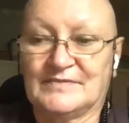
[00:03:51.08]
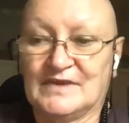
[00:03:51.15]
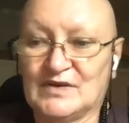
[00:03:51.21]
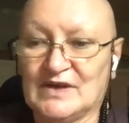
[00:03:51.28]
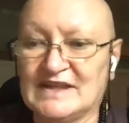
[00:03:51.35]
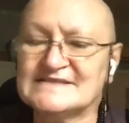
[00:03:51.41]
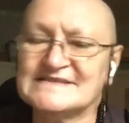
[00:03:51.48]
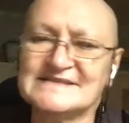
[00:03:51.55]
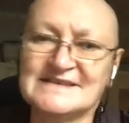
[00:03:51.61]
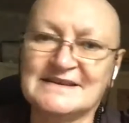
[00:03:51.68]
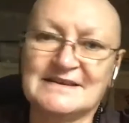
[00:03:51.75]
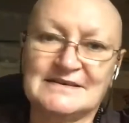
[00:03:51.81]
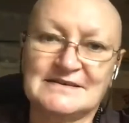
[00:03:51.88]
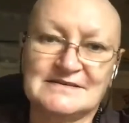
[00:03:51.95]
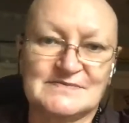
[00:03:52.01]
You can see
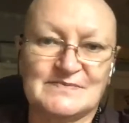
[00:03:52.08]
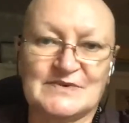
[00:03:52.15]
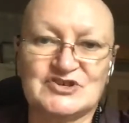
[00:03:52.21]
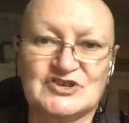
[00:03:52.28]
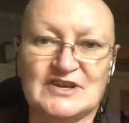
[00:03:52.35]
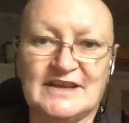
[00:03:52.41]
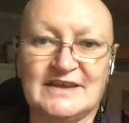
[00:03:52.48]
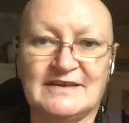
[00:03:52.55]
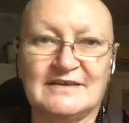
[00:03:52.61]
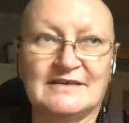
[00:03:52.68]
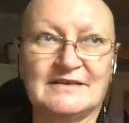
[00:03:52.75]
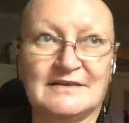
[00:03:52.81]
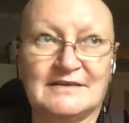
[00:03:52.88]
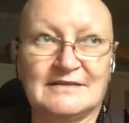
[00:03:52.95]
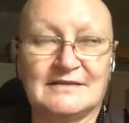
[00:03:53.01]
that especially here
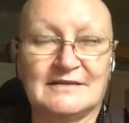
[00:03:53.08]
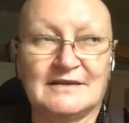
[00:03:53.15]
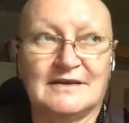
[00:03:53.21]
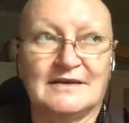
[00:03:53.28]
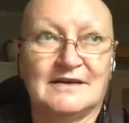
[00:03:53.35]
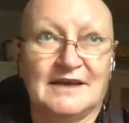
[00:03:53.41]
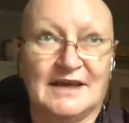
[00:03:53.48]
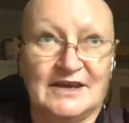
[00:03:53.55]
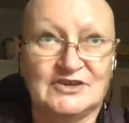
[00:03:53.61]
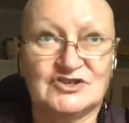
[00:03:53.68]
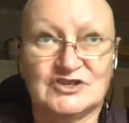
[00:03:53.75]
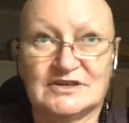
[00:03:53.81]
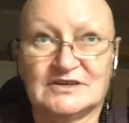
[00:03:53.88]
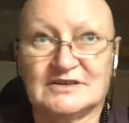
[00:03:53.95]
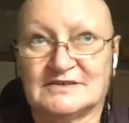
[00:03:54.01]
in
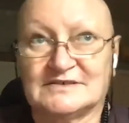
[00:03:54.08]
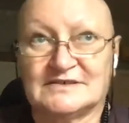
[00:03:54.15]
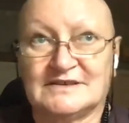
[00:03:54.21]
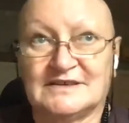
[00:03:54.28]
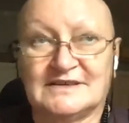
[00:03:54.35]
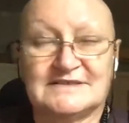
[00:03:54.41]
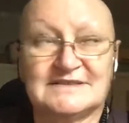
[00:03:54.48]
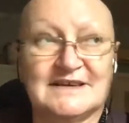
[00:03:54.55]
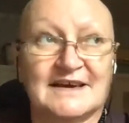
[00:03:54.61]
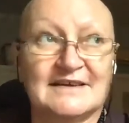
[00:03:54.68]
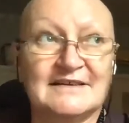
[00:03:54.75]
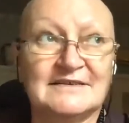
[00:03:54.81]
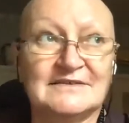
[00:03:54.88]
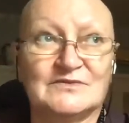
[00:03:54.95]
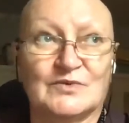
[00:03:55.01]
Asia, here in
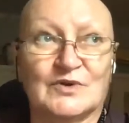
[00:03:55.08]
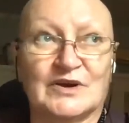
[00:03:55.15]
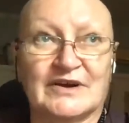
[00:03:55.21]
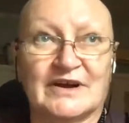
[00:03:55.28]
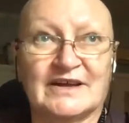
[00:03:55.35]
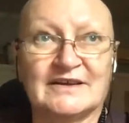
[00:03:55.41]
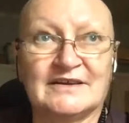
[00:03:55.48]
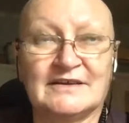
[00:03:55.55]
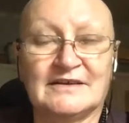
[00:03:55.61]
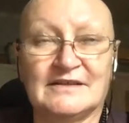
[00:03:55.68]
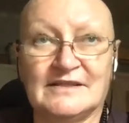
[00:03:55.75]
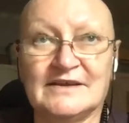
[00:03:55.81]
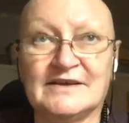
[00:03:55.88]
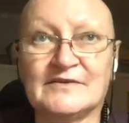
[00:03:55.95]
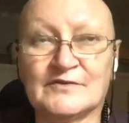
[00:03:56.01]
Thailand, where I
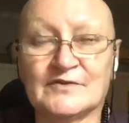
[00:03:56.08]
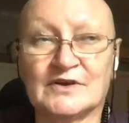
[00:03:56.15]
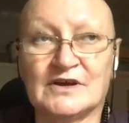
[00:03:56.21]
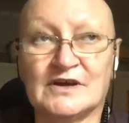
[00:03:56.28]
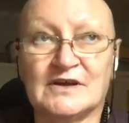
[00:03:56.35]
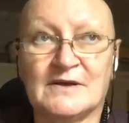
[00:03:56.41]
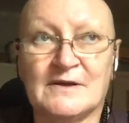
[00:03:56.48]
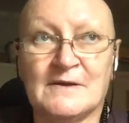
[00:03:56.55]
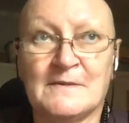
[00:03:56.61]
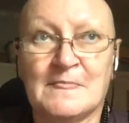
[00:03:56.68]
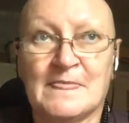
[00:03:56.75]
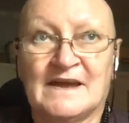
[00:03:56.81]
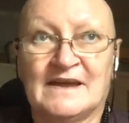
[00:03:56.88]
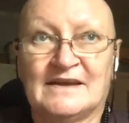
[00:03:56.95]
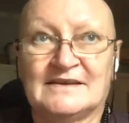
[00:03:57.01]
live,
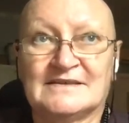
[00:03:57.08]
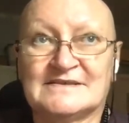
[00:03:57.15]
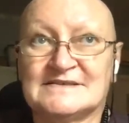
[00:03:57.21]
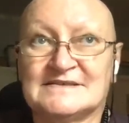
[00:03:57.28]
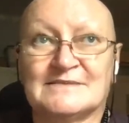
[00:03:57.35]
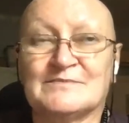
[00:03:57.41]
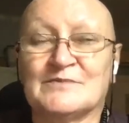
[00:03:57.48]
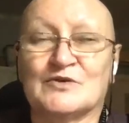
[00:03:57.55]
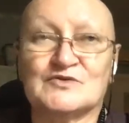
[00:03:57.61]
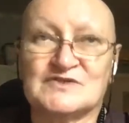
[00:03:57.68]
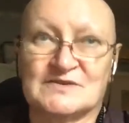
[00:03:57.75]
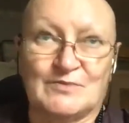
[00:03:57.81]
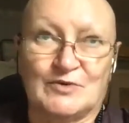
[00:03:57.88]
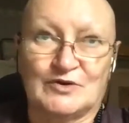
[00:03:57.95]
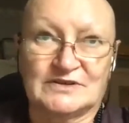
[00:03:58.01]
it's the
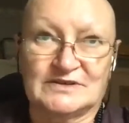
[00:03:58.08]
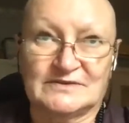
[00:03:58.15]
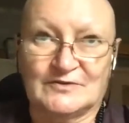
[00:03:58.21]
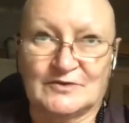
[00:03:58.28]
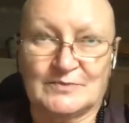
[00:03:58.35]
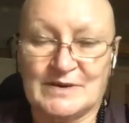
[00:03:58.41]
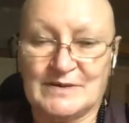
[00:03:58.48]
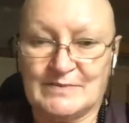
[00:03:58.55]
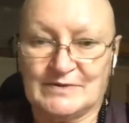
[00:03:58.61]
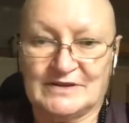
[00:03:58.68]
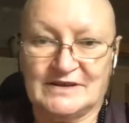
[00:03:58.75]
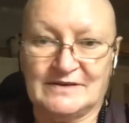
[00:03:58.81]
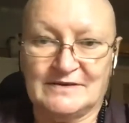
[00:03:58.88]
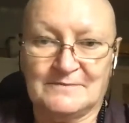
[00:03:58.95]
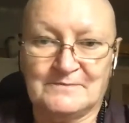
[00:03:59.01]
most important for people
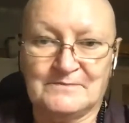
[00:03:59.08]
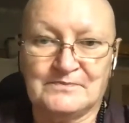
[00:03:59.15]
here.